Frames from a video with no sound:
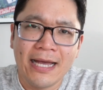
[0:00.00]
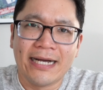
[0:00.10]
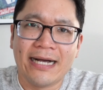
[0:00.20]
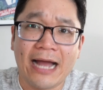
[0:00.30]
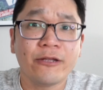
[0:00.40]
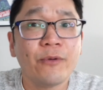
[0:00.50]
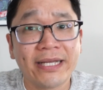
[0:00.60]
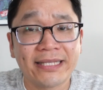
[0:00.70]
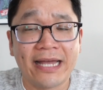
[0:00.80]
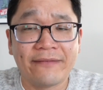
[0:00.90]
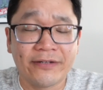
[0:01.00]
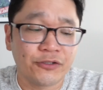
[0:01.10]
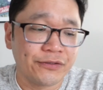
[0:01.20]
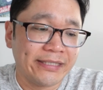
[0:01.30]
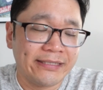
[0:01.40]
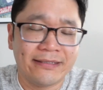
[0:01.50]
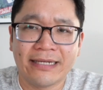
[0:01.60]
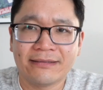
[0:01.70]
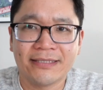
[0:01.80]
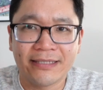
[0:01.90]
I do want to get that eventually.
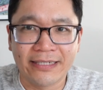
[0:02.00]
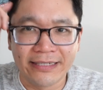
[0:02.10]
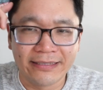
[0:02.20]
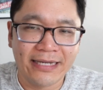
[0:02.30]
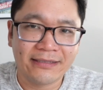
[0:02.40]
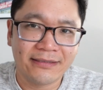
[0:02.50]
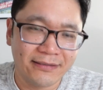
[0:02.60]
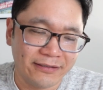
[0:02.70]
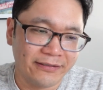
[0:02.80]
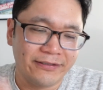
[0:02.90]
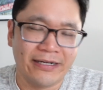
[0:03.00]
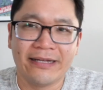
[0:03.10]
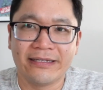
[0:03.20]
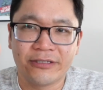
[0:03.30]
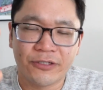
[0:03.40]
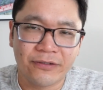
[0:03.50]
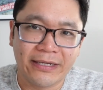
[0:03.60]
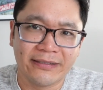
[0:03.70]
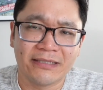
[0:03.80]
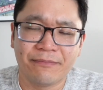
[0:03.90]
That's on a
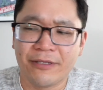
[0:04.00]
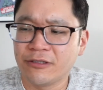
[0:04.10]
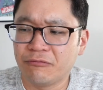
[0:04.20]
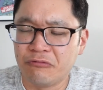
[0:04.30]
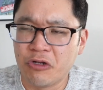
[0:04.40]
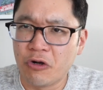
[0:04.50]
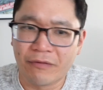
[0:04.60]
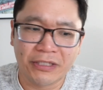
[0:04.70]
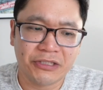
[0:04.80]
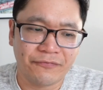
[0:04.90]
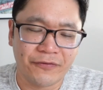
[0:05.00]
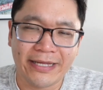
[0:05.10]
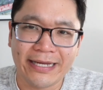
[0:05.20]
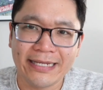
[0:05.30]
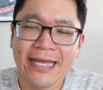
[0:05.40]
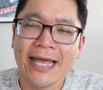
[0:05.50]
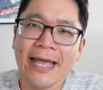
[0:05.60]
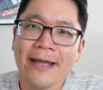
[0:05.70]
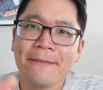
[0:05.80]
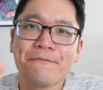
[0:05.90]
to-get list, but there's no rush for that.
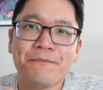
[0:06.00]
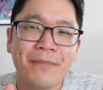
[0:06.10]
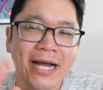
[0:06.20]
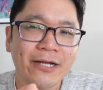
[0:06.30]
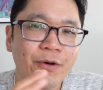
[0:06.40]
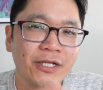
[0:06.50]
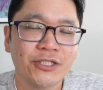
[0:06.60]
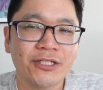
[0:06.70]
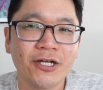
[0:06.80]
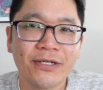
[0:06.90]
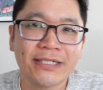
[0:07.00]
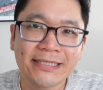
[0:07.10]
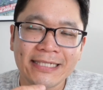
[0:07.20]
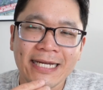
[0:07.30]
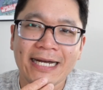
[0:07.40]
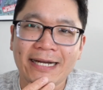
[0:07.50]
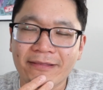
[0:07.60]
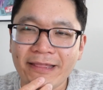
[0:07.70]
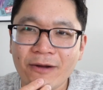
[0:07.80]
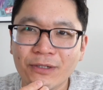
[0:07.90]
My question, though, is
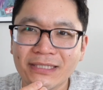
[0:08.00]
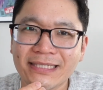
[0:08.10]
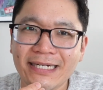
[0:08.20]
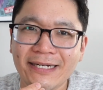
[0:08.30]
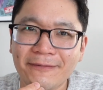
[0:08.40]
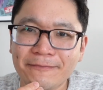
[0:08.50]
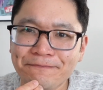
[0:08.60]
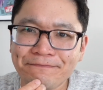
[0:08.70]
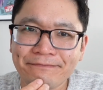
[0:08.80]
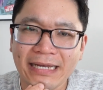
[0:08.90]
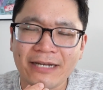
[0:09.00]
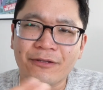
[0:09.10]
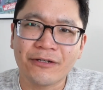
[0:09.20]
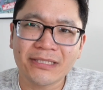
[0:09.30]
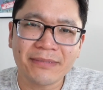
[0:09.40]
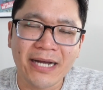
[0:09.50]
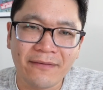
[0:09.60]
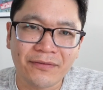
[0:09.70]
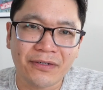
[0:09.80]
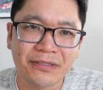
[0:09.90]
there were some, there's some
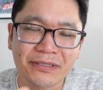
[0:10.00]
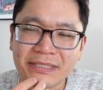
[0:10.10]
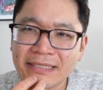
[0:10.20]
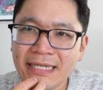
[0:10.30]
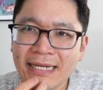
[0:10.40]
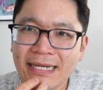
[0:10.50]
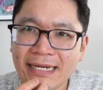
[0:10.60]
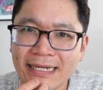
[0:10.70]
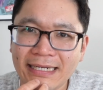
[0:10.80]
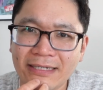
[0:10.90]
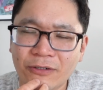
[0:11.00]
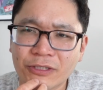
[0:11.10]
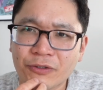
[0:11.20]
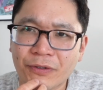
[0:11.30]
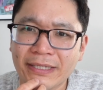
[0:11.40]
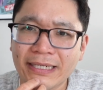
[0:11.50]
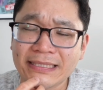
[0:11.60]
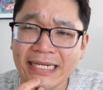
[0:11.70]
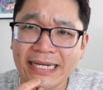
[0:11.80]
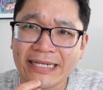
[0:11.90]
covers or
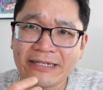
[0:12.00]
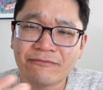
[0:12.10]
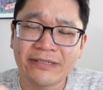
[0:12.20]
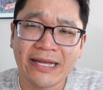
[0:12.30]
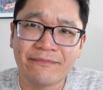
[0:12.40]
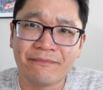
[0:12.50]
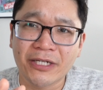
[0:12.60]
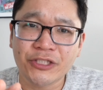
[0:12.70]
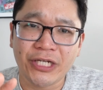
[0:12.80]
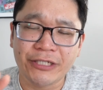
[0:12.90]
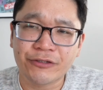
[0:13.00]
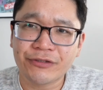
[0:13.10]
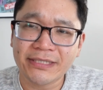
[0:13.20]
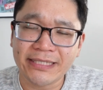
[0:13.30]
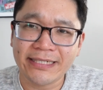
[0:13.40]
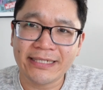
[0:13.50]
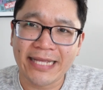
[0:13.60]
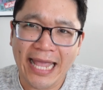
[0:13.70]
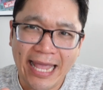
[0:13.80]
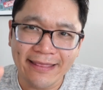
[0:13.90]
storylines that I don't really have much interest
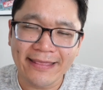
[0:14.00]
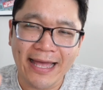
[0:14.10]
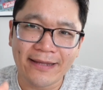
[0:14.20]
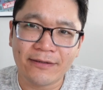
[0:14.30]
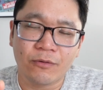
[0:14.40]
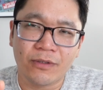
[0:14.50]
in that